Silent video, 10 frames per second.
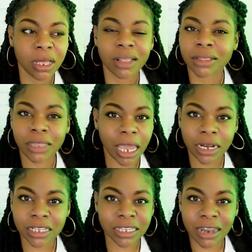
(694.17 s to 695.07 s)
that
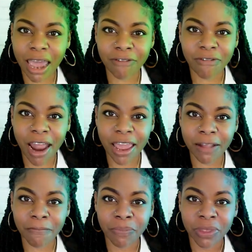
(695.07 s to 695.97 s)
is not
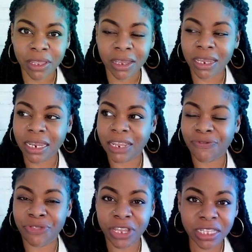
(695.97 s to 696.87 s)
right. And
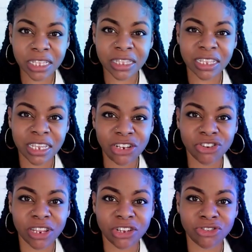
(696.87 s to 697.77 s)
if this is the
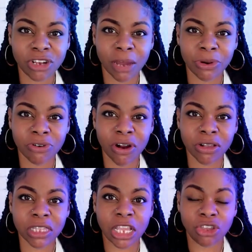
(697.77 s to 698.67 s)
teaching that you're coming
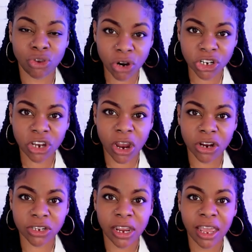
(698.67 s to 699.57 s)
across in your
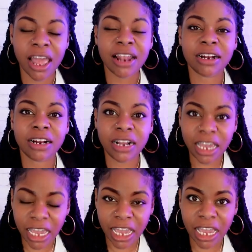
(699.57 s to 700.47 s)
church,
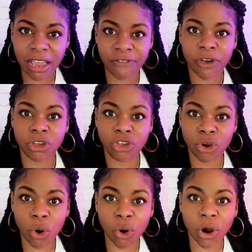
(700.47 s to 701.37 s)
leave
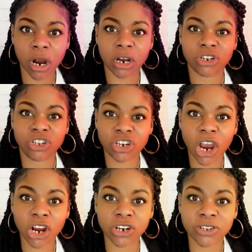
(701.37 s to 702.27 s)
your
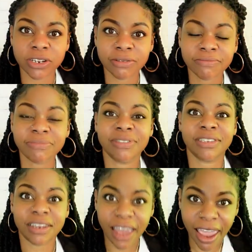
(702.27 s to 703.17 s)
church
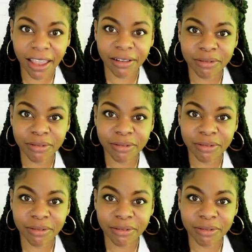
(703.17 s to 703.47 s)
today.